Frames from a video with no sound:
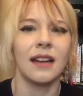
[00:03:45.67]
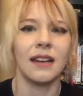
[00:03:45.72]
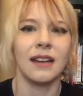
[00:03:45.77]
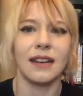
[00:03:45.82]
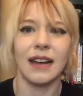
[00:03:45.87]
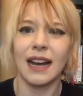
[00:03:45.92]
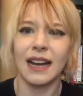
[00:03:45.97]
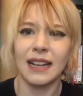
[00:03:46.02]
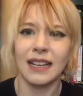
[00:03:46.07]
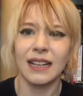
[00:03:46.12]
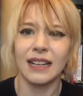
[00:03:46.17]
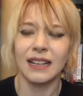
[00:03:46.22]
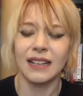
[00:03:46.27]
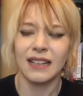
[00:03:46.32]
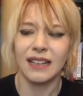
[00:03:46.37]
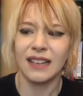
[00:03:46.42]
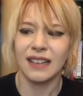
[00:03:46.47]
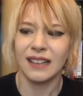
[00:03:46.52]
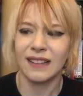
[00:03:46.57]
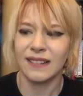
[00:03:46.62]

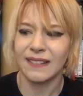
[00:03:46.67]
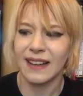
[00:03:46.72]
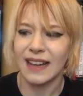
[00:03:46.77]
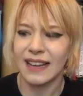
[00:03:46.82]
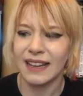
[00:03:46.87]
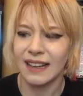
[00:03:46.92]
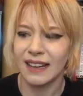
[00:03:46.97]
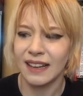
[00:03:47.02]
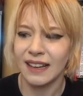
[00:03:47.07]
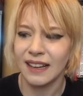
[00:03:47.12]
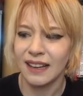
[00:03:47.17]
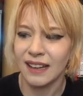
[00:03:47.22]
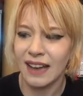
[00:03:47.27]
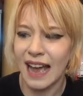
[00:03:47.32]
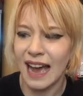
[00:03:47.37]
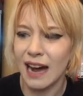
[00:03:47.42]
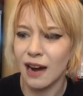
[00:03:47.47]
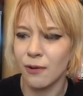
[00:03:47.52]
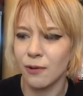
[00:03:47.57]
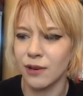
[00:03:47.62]
9 like
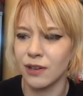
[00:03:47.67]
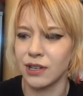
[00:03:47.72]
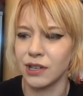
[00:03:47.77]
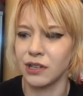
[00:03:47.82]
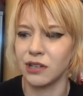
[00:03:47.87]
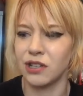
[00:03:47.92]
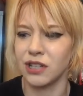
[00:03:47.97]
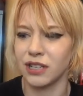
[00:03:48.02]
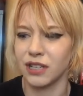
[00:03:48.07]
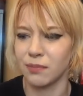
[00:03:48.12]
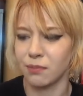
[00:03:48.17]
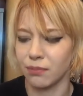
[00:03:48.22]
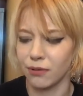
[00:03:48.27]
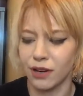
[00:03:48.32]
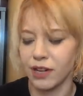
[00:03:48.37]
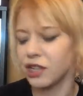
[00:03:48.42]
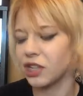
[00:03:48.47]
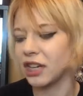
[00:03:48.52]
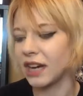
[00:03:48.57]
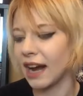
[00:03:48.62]
hours just
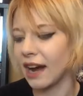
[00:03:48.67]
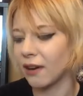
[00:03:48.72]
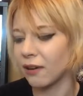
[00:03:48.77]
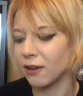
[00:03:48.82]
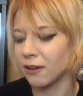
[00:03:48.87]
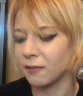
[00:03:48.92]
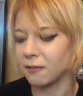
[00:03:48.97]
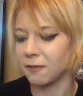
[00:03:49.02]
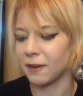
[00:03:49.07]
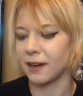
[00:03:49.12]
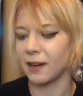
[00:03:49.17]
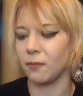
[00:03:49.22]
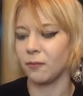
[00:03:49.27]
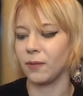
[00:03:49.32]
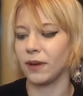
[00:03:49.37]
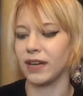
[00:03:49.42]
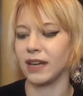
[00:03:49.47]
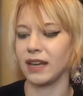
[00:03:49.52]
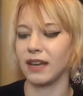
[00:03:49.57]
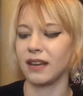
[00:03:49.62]
brushing out her freaking
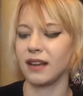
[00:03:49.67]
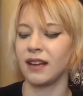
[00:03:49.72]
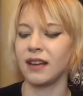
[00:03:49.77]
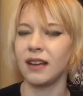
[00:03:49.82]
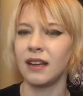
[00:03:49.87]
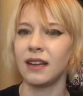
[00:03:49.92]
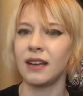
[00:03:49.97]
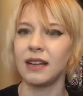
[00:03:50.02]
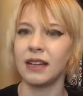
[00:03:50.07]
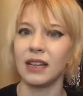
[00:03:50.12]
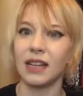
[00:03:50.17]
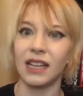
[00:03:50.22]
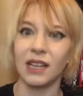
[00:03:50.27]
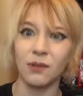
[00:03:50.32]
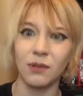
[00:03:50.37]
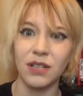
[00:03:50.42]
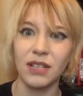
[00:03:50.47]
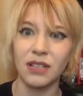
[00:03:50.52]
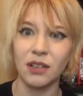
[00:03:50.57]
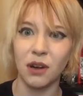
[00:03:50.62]
wig.
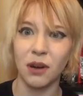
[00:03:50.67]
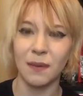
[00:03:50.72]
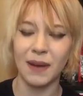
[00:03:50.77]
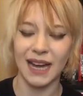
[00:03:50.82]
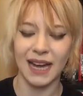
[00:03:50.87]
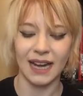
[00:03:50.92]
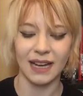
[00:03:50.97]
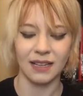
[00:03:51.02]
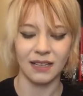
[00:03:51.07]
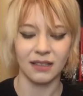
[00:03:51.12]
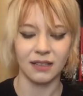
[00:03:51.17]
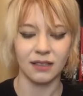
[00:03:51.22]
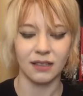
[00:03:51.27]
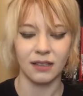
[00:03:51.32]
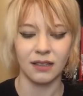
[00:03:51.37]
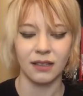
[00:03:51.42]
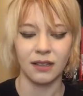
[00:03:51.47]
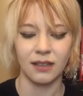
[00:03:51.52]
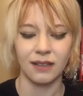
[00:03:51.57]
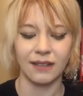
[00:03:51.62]
It was so bad.
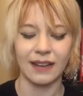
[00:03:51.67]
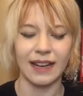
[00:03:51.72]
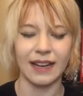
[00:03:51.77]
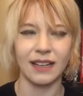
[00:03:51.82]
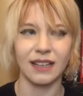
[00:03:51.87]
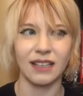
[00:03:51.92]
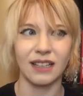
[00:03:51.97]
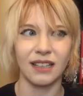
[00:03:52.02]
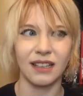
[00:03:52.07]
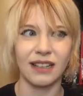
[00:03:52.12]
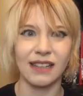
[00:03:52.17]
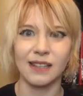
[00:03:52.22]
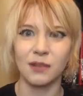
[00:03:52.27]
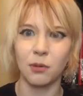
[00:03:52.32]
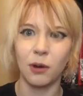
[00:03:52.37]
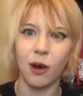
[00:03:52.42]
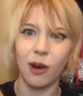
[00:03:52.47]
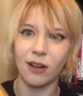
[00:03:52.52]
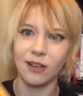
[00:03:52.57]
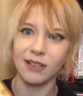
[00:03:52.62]
Like, this
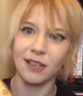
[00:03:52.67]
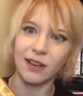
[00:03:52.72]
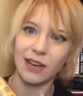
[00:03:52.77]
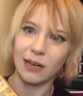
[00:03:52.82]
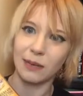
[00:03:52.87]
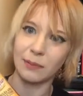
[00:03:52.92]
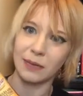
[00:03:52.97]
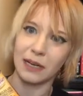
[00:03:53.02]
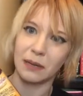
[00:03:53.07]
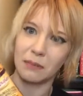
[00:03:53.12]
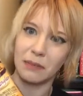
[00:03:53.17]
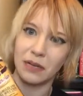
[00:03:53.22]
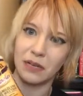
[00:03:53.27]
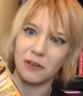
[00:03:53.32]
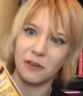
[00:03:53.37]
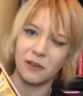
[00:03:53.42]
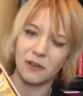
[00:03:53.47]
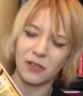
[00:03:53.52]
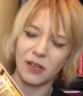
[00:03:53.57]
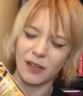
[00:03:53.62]
will also help like
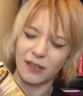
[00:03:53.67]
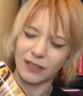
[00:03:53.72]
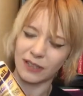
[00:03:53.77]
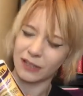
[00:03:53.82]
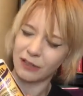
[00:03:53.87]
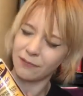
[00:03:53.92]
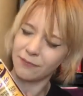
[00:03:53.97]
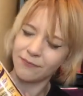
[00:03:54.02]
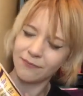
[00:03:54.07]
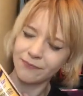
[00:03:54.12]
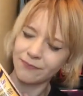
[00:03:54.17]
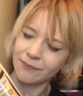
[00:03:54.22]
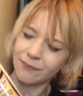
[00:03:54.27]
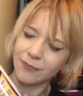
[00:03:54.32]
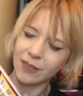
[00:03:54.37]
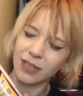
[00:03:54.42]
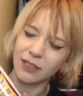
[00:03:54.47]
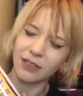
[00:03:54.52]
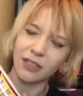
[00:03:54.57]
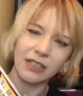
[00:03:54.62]
Miku's also,
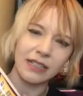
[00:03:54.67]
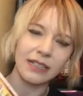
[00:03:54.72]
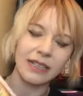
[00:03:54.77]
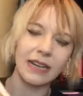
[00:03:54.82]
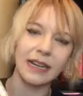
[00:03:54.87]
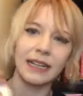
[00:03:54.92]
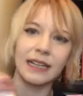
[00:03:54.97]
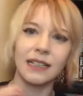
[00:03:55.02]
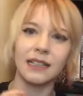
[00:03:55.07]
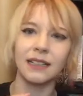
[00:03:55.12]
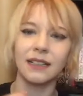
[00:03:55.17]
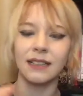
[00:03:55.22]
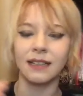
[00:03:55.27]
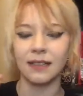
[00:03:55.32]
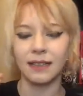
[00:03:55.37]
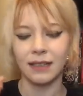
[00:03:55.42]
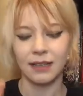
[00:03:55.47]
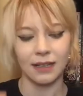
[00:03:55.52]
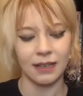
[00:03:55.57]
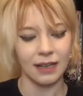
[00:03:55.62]
just saying.
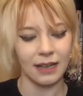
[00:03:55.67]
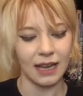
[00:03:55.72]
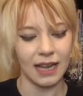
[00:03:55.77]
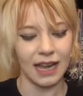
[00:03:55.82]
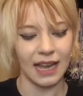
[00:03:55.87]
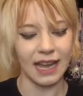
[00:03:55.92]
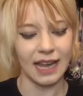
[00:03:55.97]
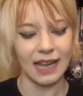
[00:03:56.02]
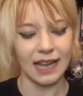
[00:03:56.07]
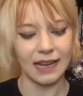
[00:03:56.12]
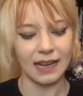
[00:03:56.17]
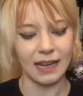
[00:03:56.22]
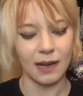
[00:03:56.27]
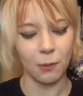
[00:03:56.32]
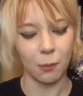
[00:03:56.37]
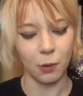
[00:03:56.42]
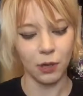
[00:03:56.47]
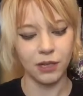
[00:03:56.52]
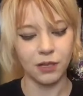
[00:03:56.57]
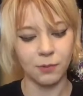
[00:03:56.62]
And
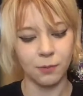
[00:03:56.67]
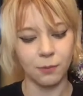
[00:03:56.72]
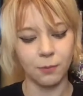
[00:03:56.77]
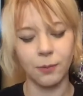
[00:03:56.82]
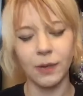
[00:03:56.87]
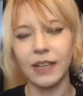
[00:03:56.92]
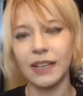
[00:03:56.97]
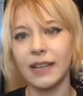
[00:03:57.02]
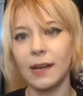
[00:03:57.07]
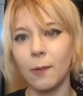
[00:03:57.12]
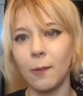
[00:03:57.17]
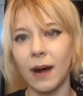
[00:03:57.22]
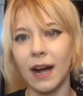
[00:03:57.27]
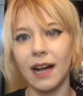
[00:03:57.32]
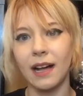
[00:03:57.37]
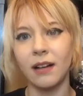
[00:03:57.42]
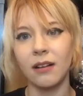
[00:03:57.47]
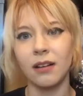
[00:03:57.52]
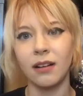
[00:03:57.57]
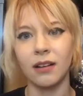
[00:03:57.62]
it works really
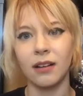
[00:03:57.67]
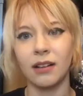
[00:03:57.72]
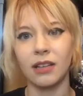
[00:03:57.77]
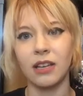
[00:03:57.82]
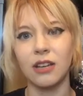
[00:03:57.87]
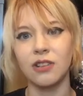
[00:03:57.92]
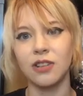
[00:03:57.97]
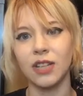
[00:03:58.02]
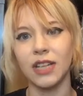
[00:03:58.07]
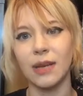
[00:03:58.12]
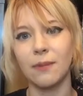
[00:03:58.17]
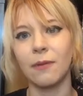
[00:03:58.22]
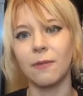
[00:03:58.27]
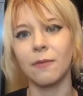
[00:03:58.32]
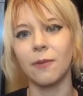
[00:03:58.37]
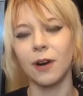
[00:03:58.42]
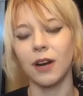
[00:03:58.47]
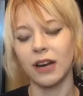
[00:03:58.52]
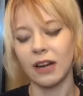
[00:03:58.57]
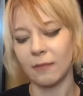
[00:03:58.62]
well. Usually
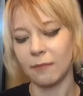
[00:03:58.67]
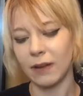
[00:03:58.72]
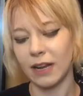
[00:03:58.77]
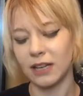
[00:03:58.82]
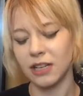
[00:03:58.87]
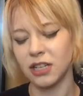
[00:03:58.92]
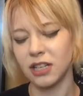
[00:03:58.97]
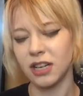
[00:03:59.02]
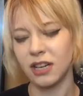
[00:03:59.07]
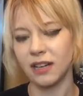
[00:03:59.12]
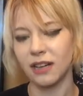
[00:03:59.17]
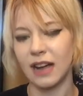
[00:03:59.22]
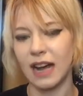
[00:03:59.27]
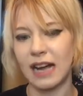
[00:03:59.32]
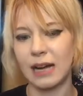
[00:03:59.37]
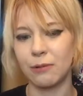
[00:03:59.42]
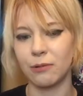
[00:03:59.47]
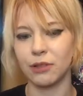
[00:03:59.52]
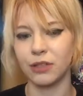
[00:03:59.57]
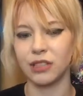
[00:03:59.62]
before a convention,
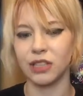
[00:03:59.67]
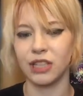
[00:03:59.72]
I will